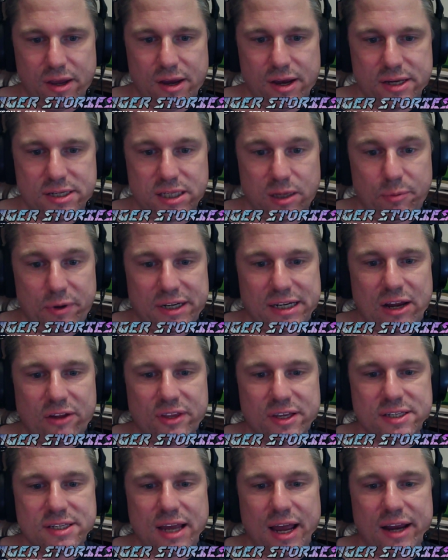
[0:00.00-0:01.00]
Slipping down
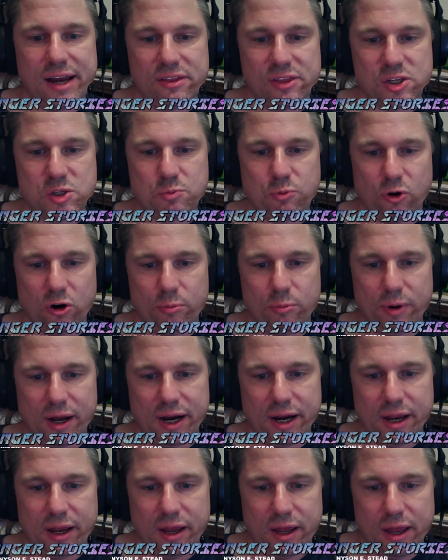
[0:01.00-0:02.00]
the side of the spore
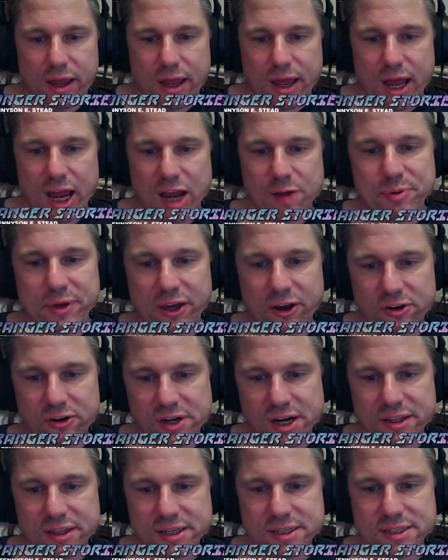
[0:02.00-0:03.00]
bug, I peered
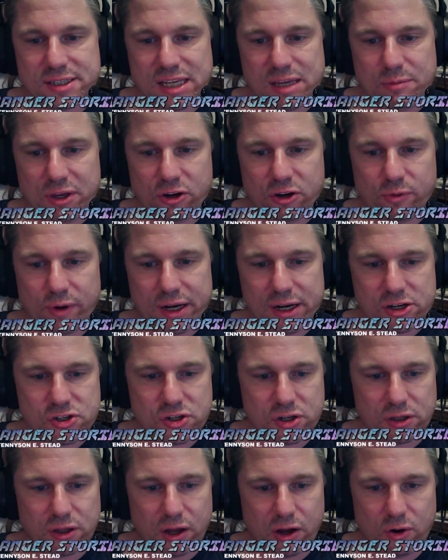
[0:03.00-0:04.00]
into the steamy greenish
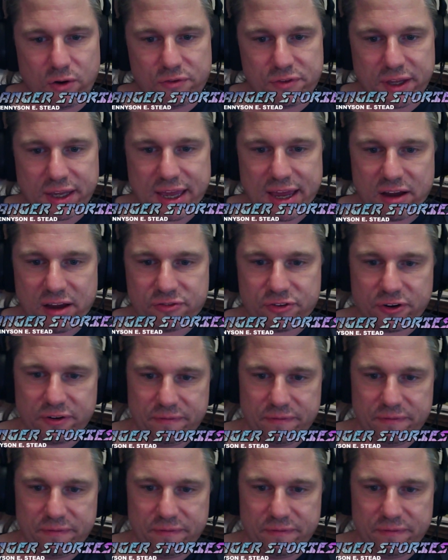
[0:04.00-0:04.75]
glow of the cavern.